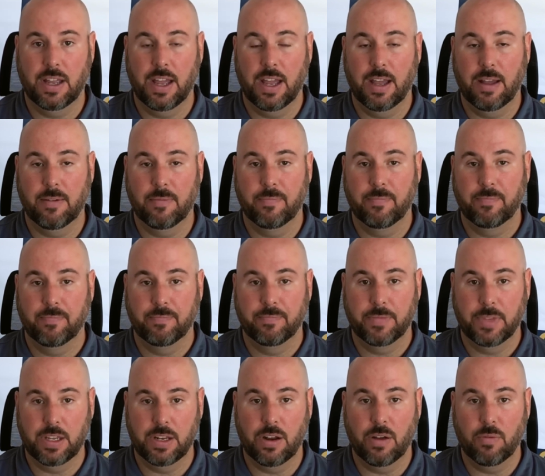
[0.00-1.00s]

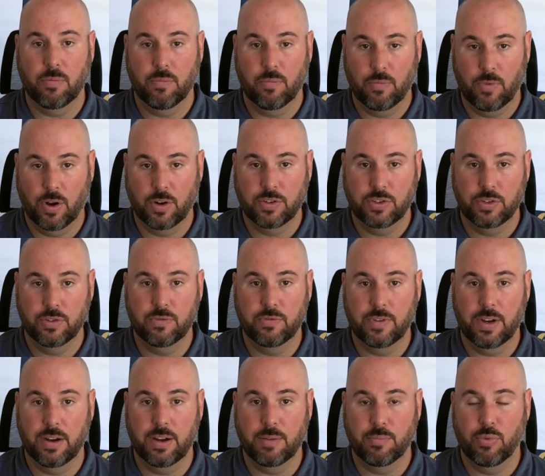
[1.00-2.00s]
are 2
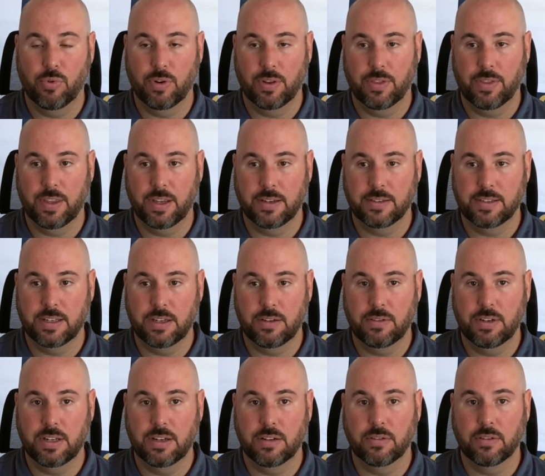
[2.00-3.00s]
very important things that you
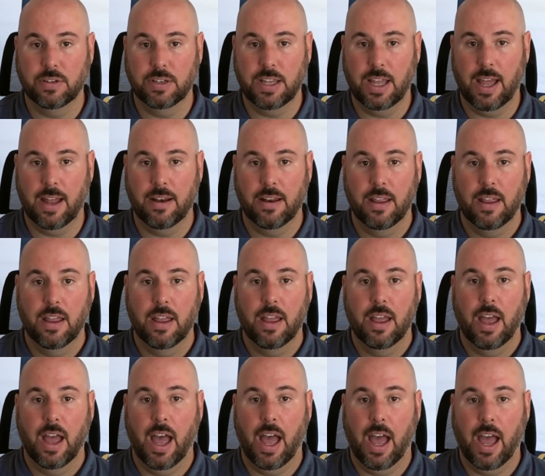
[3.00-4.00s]
need to look
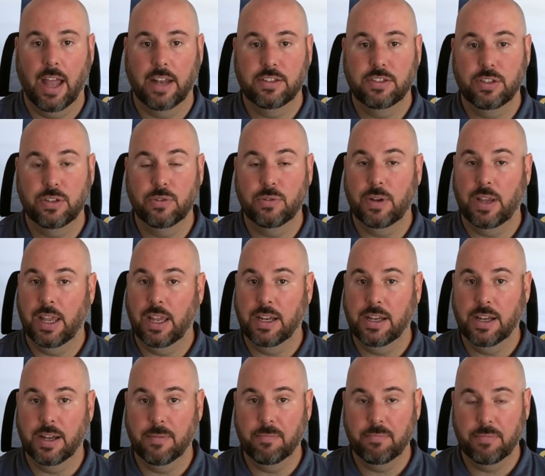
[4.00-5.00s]
at. 2,
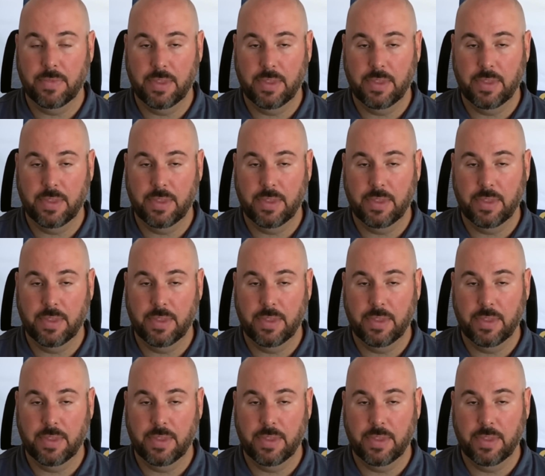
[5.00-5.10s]
income.